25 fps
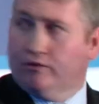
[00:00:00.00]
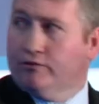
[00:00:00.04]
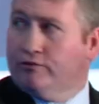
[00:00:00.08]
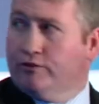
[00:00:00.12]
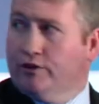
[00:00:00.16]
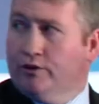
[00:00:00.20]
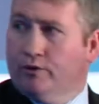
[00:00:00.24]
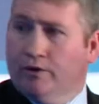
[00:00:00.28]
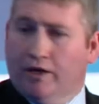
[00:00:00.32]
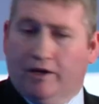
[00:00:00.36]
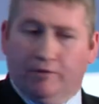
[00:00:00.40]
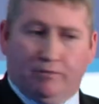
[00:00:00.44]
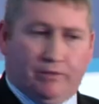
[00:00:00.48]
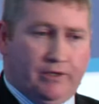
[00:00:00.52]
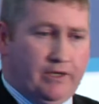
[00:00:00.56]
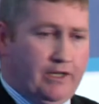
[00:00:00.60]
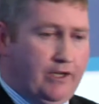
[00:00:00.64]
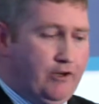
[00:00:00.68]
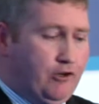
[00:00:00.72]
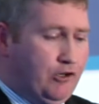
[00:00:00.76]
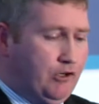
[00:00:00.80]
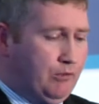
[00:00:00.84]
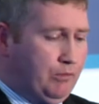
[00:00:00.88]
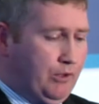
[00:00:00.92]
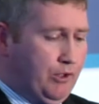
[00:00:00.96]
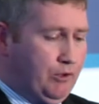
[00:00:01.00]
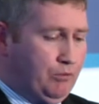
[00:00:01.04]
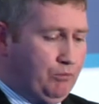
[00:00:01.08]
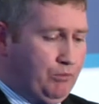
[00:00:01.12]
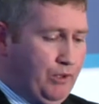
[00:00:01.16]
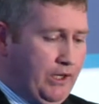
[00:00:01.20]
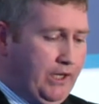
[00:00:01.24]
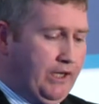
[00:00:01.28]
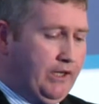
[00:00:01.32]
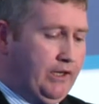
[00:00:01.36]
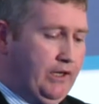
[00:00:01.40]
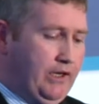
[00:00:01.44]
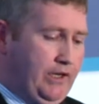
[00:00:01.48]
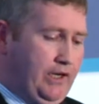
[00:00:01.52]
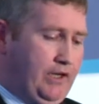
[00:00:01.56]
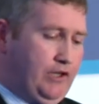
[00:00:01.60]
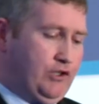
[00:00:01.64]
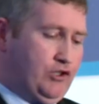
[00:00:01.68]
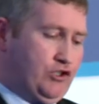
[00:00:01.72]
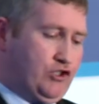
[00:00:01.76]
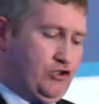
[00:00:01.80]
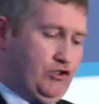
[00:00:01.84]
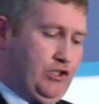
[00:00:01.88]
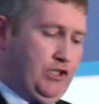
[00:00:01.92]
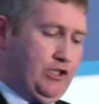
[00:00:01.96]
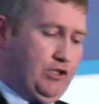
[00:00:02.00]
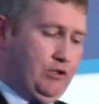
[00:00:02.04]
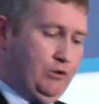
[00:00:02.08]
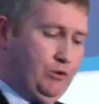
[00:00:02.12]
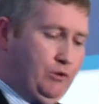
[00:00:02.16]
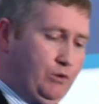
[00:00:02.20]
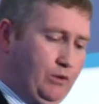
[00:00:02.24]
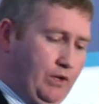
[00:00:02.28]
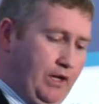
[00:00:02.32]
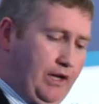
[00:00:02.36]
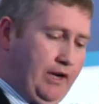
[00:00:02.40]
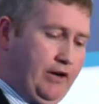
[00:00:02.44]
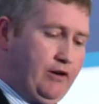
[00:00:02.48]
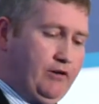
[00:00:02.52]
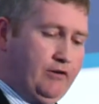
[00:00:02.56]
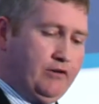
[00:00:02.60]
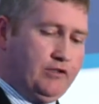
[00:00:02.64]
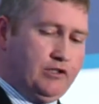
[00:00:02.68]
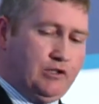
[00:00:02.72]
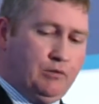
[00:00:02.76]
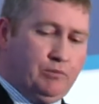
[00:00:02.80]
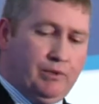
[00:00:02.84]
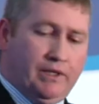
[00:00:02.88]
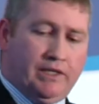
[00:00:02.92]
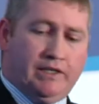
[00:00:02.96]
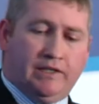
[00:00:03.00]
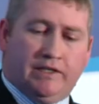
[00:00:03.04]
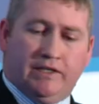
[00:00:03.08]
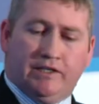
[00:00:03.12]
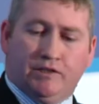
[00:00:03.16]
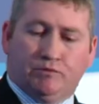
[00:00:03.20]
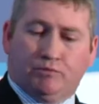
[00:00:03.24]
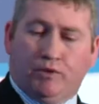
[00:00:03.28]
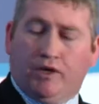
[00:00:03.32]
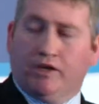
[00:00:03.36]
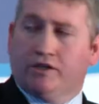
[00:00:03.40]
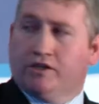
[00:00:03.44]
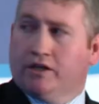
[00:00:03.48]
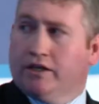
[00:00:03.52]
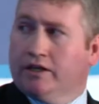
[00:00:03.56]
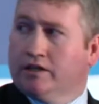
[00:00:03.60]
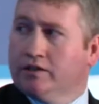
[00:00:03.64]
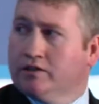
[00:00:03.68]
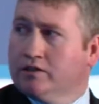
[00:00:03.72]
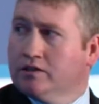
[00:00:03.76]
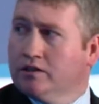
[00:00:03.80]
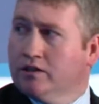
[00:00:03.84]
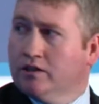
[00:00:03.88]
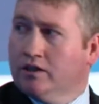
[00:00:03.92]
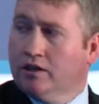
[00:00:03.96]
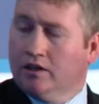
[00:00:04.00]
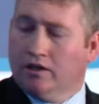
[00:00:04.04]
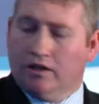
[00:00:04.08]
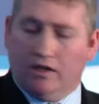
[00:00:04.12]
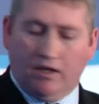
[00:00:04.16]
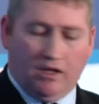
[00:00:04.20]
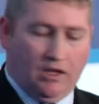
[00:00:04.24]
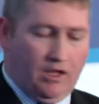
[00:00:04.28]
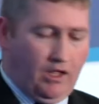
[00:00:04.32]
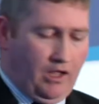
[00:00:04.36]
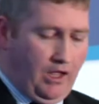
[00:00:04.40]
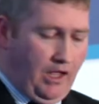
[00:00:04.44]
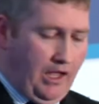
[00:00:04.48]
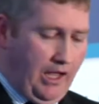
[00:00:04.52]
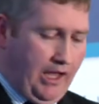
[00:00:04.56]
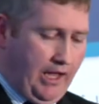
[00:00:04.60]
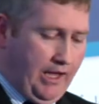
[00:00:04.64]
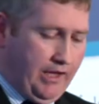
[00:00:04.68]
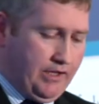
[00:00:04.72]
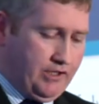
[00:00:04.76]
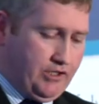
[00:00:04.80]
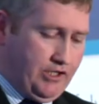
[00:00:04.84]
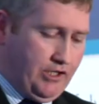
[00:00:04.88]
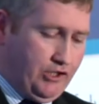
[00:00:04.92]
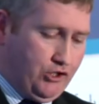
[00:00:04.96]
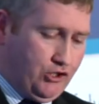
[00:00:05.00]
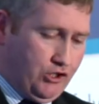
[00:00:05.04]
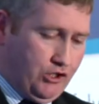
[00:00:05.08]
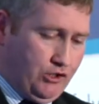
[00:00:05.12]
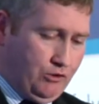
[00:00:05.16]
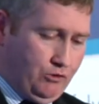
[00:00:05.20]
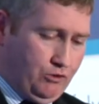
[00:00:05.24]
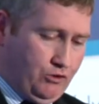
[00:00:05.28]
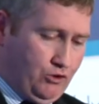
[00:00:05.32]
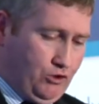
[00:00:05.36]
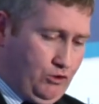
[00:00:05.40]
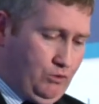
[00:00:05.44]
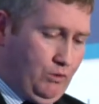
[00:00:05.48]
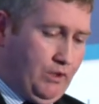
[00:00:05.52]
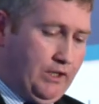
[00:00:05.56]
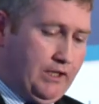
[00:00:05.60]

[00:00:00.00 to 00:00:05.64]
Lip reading: of you have been hearing about bringing industry to Ireland to build these projects. CG just